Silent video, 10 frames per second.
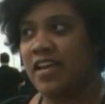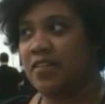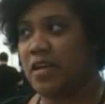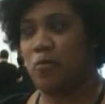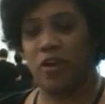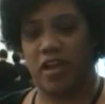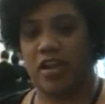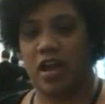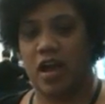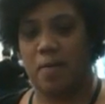He did put
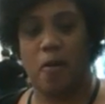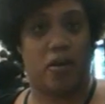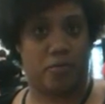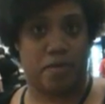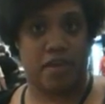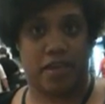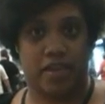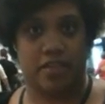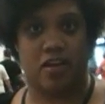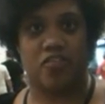in Party with
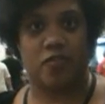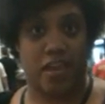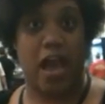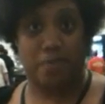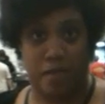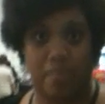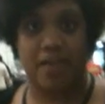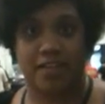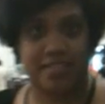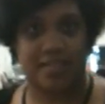Pinky in there, the VIP mix.